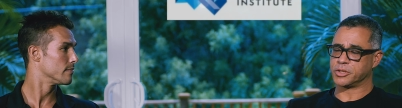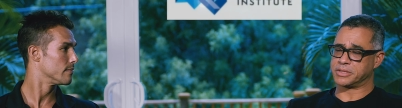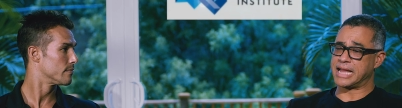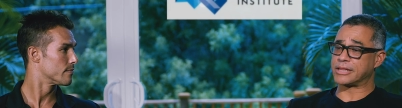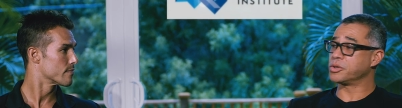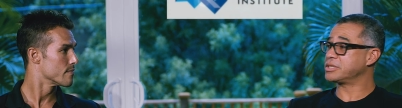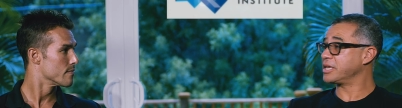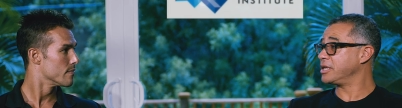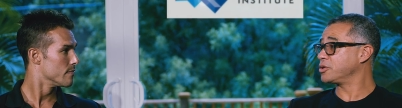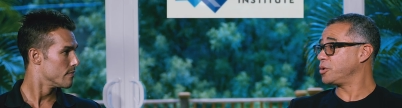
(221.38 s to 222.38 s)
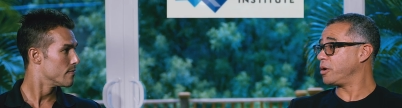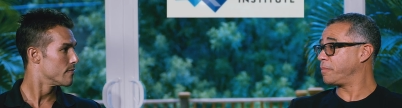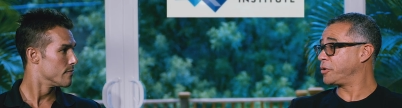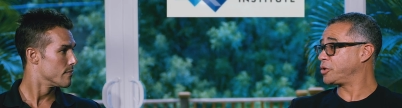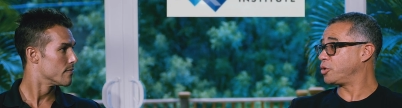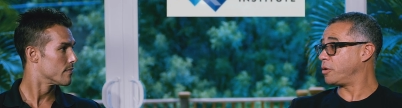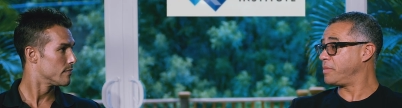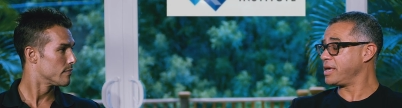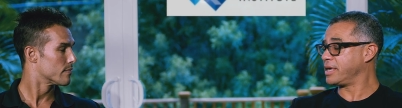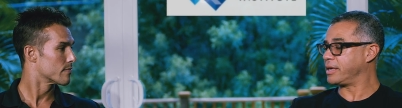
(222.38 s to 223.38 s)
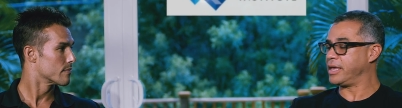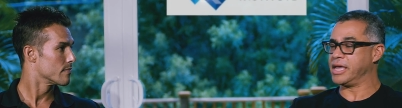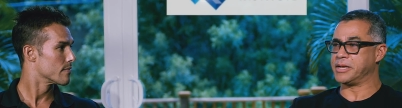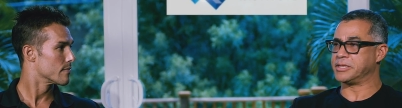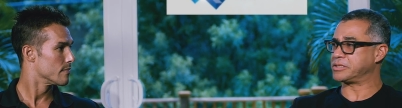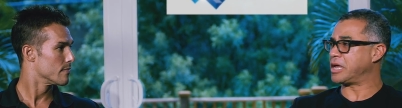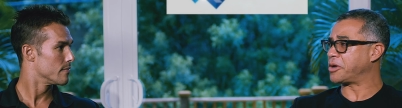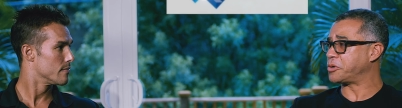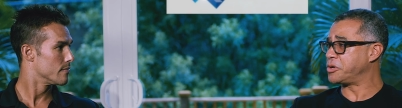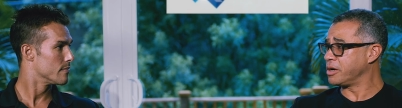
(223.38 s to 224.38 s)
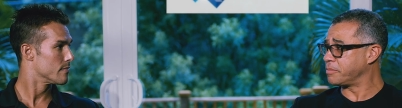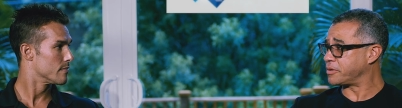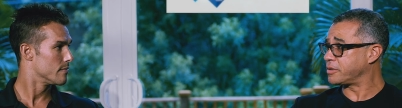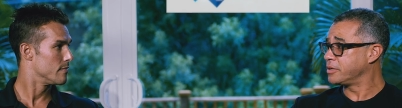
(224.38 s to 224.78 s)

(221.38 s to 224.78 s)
Speaker 1: So that goes again to your point you were making. It is not a number.